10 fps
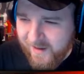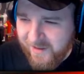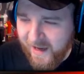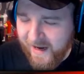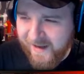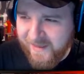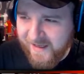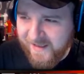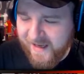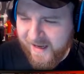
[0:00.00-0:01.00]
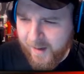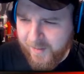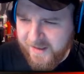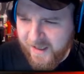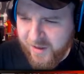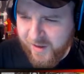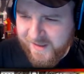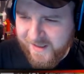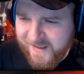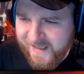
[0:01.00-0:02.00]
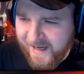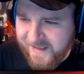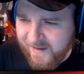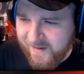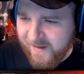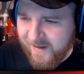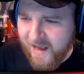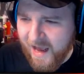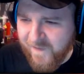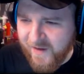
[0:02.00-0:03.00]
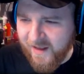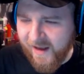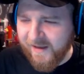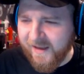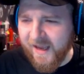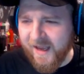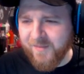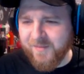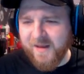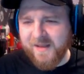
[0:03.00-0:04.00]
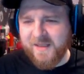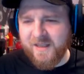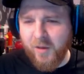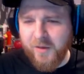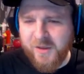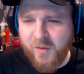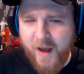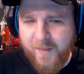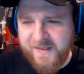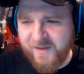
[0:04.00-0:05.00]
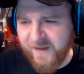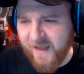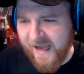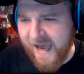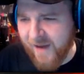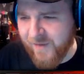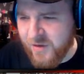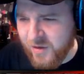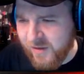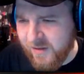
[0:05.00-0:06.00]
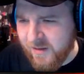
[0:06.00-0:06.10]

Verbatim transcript: that and the um, the D thirteen sector. I feel like um, it's the only two weapons I feel like I haven't done